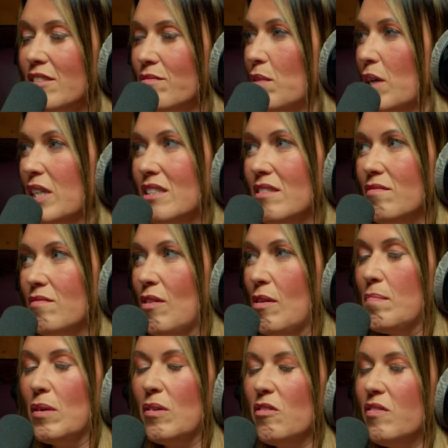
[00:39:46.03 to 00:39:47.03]
I've worked in
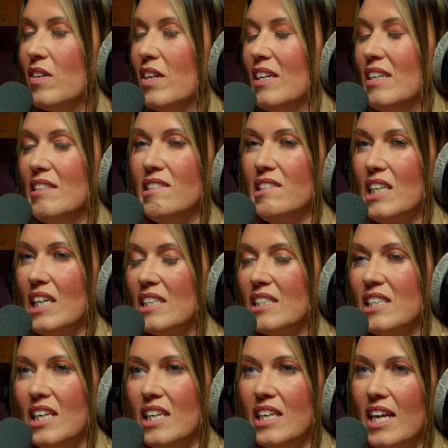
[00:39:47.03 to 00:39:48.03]
football for
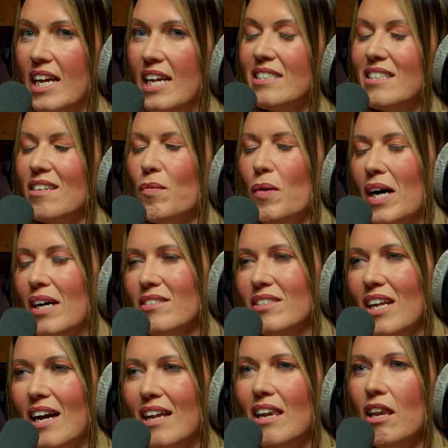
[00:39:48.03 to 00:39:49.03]
16 years, and
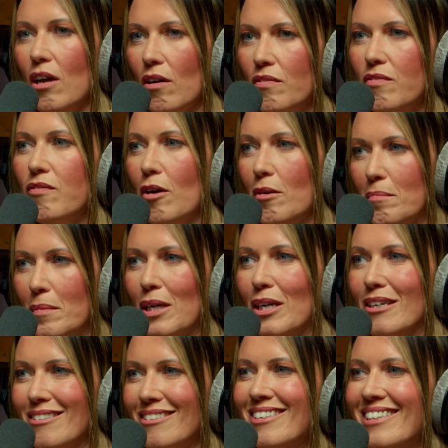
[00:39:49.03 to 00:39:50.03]
whilst I love
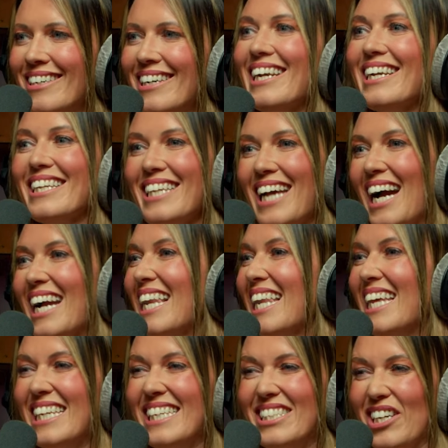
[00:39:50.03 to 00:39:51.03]
football, and I
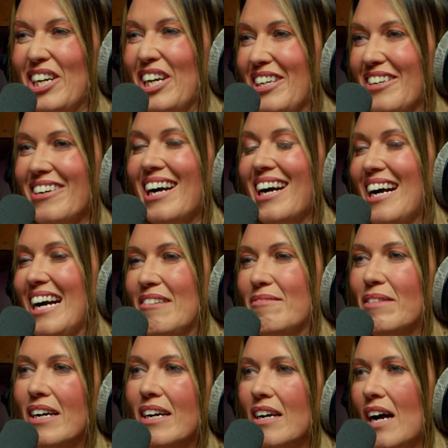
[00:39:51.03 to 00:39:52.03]
clearly do,
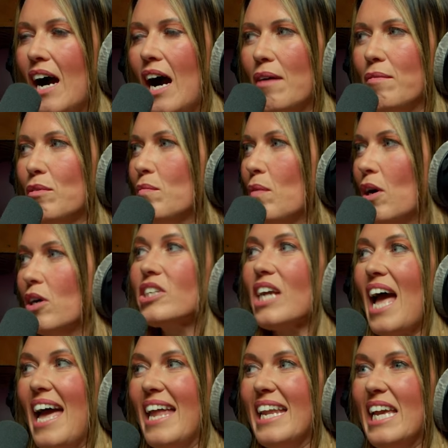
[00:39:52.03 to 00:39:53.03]
I will watch
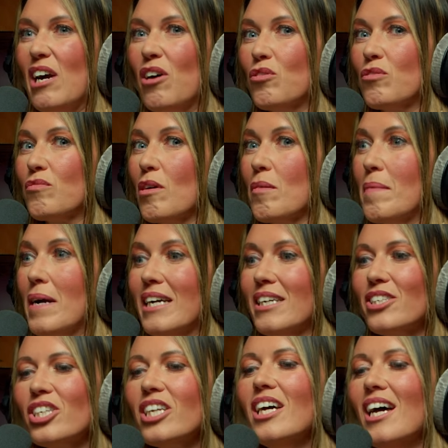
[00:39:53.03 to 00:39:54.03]
any old rubbish.